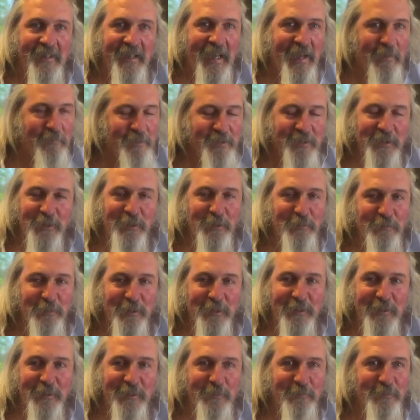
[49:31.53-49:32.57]
Every single Greek
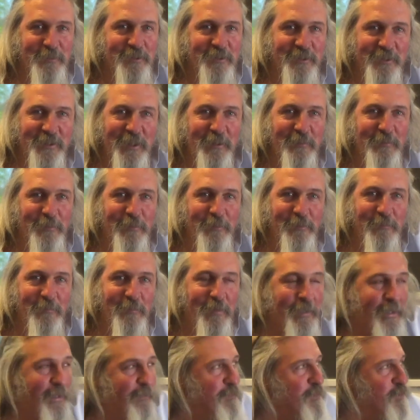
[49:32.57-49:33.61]
kid, it was hysterical.
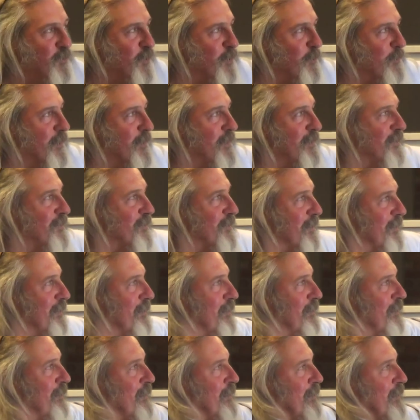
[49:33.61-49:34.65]
And every German kid said,
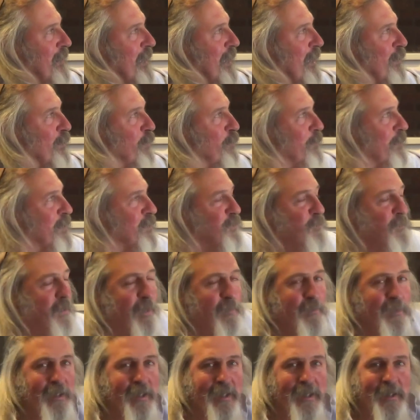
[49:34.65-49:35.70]
I'll go ask mom
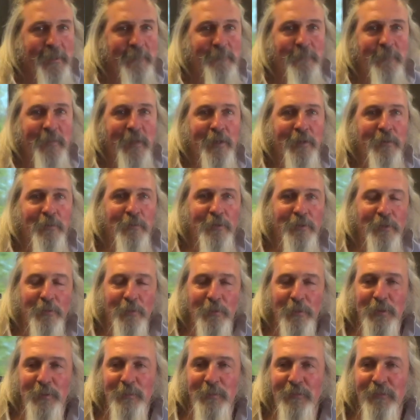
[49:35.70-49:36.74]
and dad. I'll go
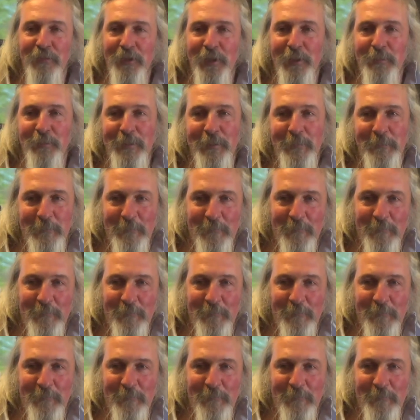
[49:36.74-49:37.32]
talk to my family.